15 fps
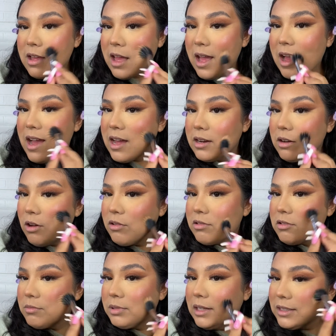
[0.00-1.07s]
and also
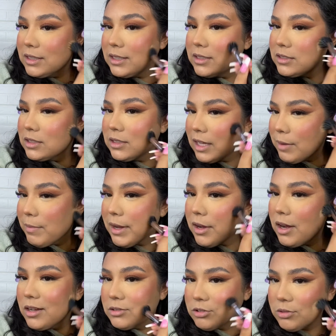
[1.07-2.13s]
blend it into like my
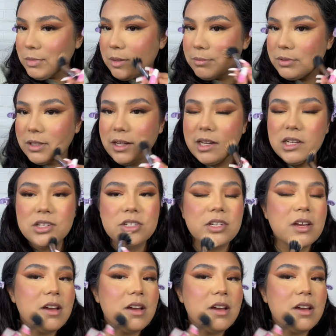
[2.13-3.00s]
contour, my blush.